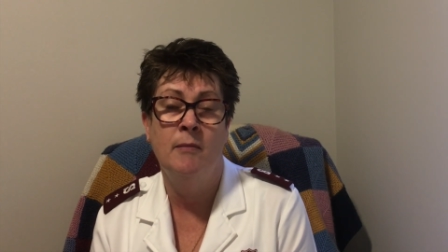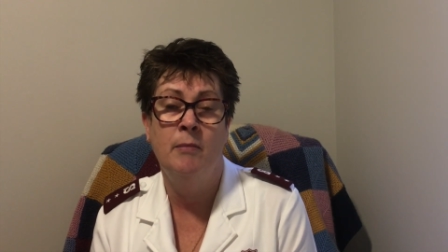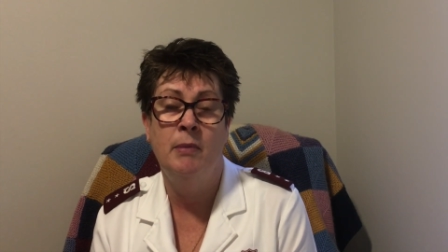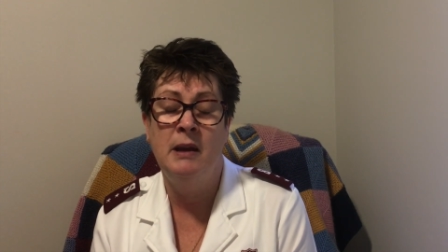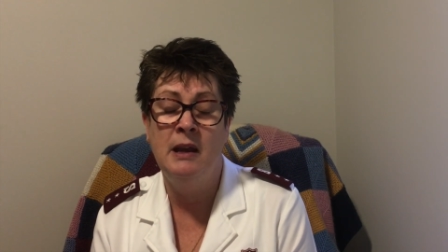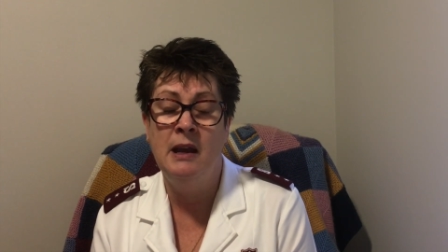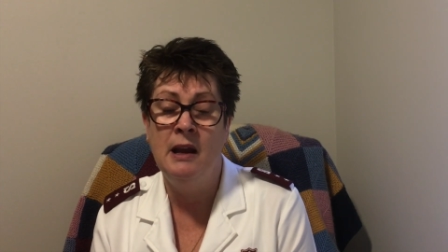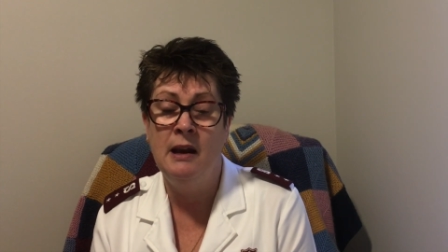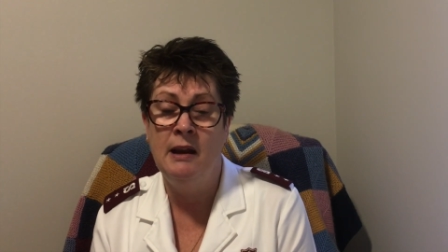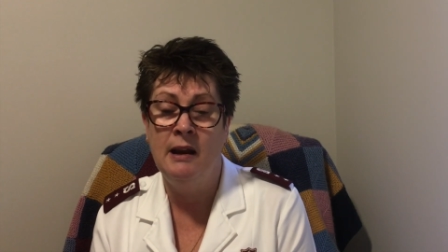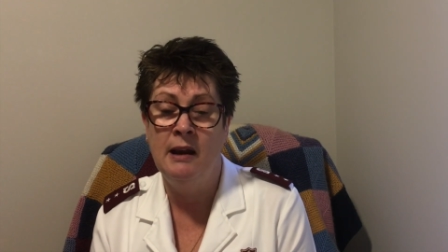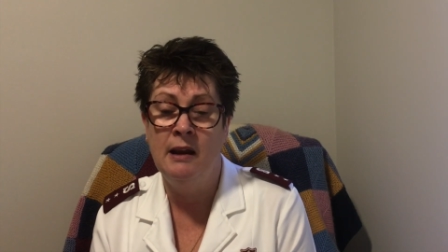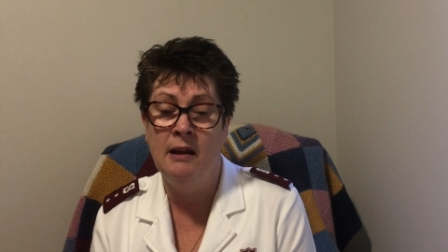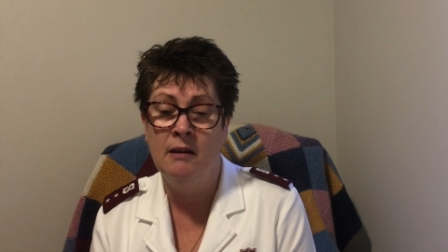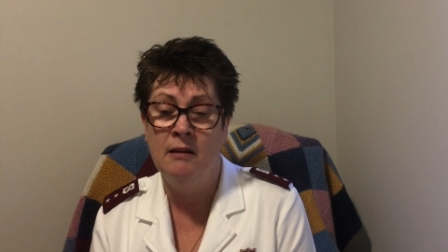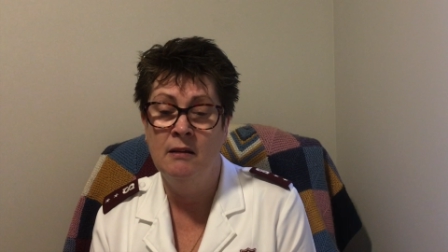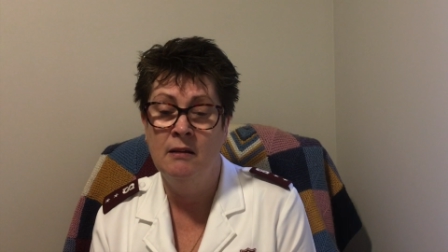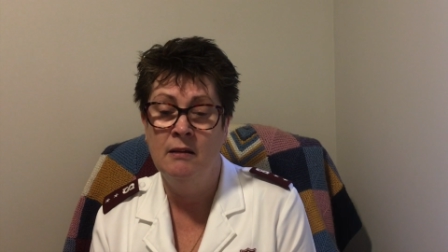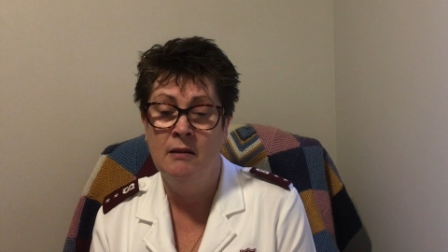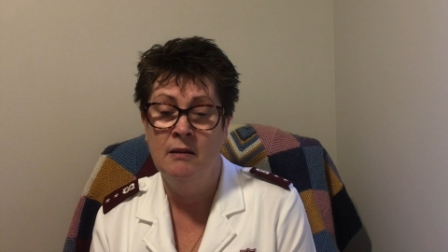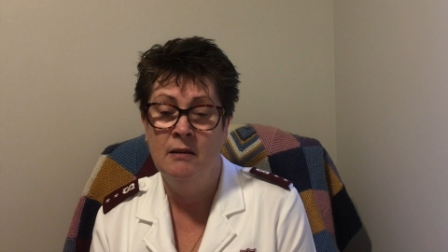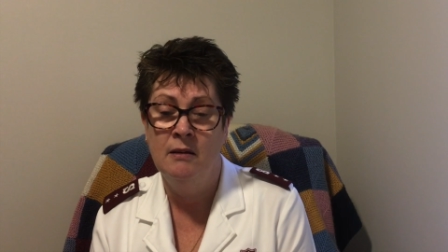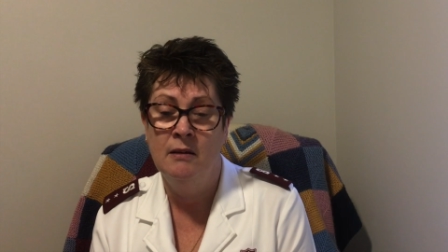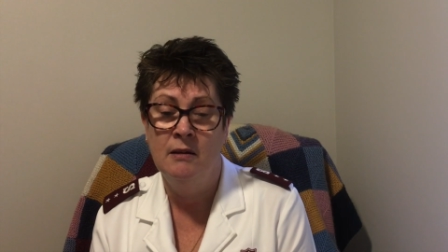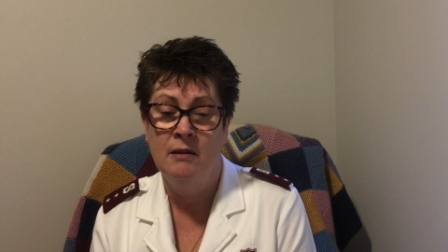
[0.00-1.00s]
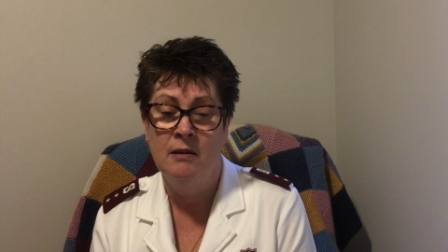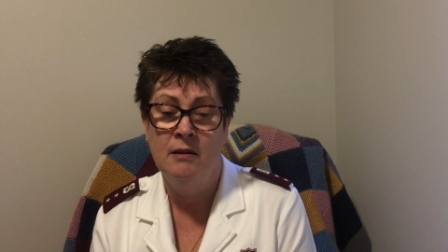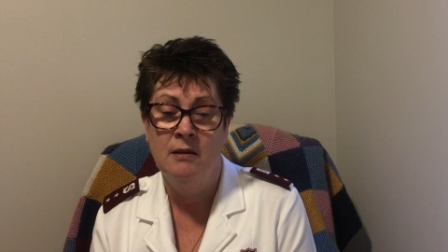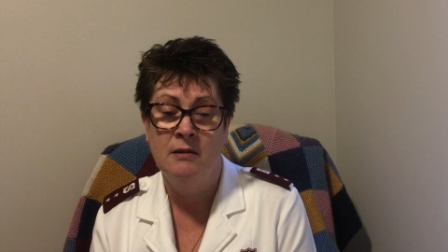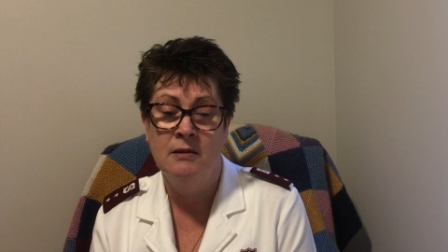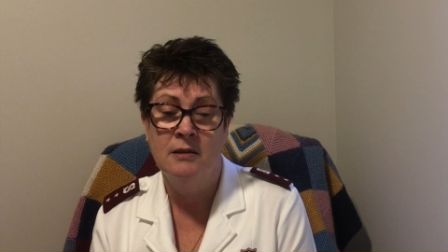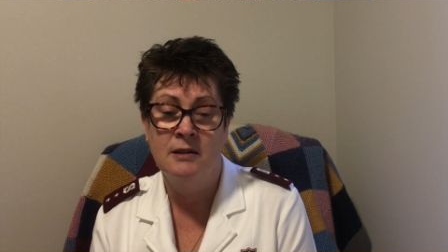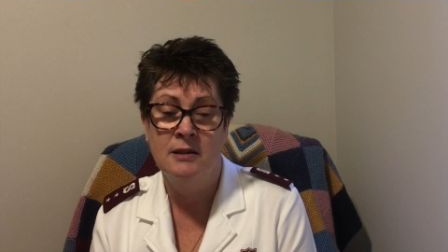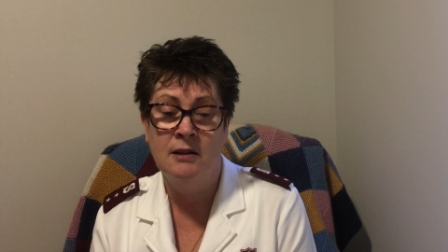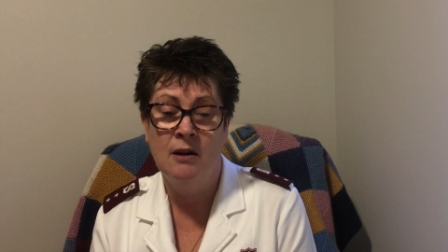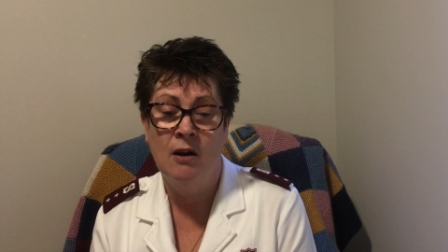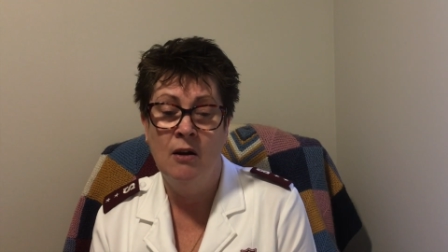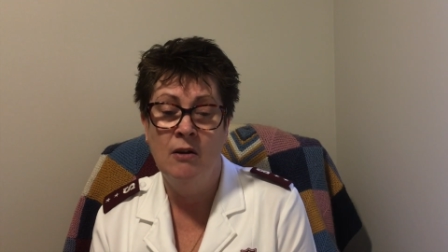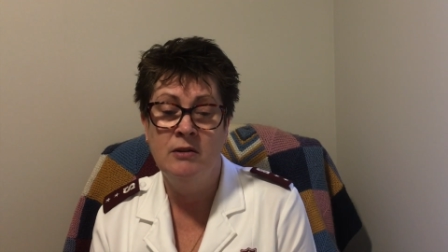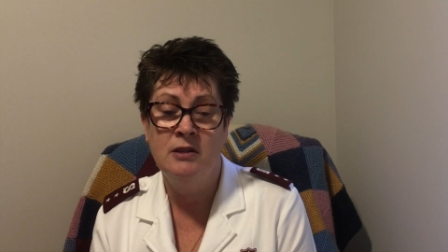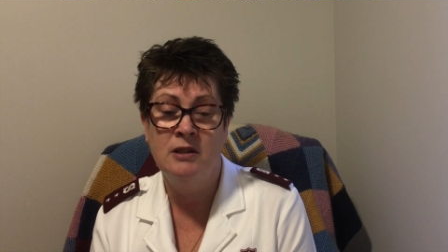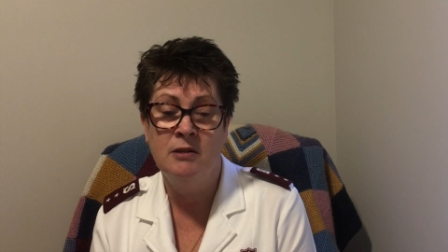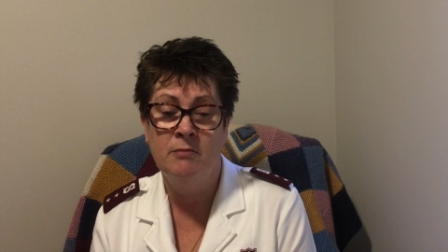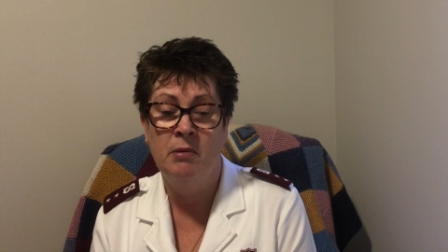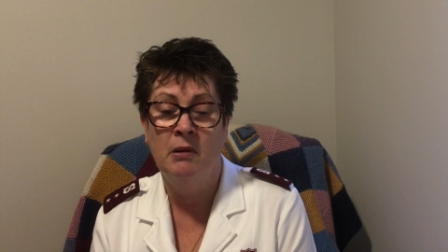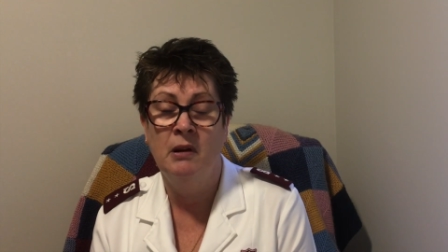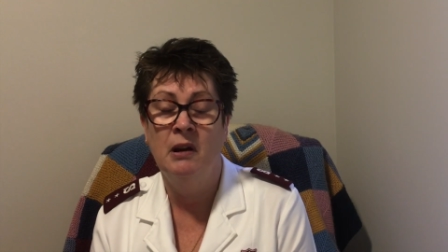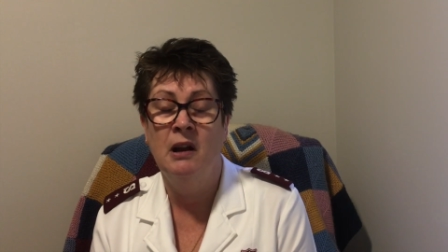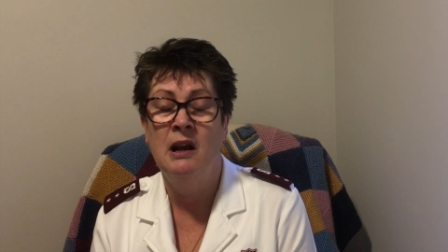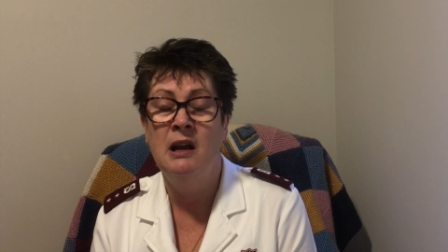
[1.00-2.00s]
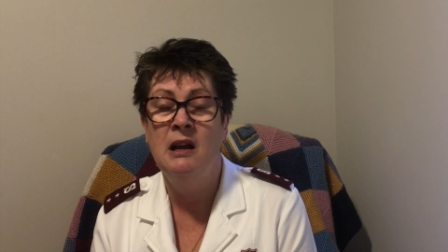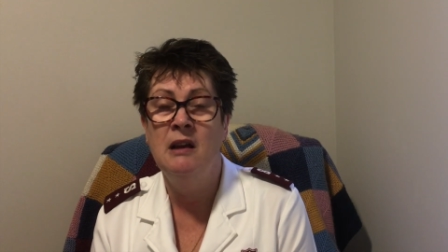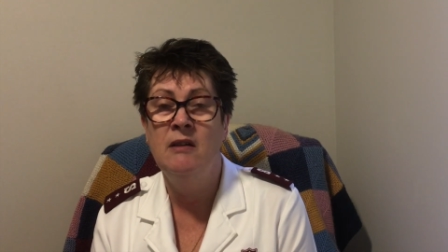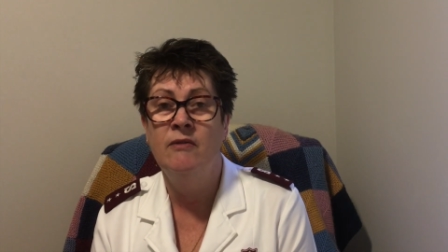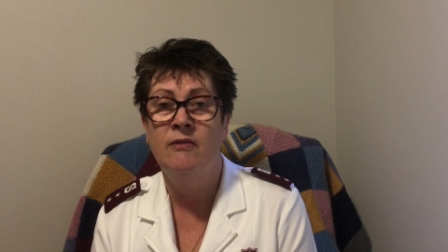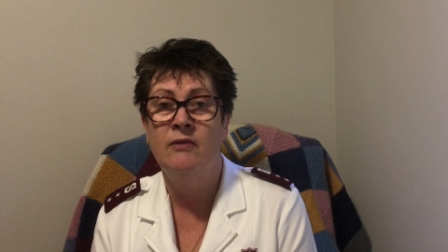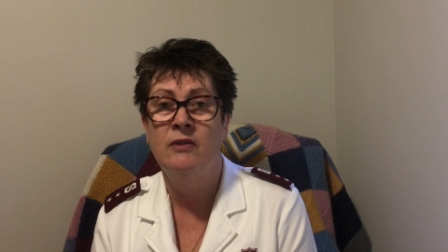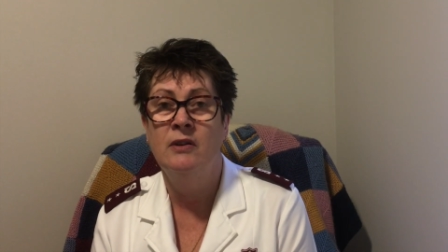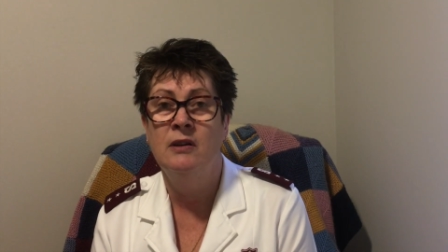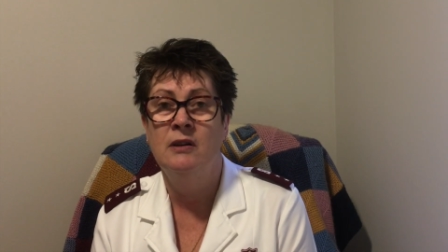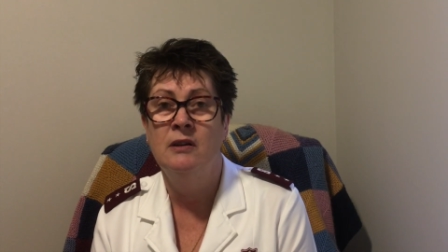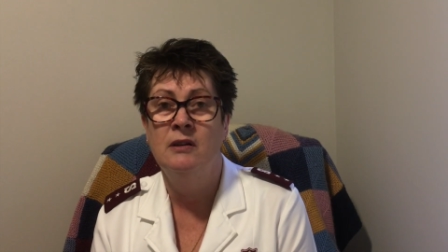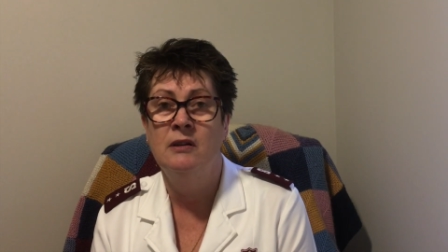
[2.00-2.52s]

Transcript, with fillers: beginning, slow to believe,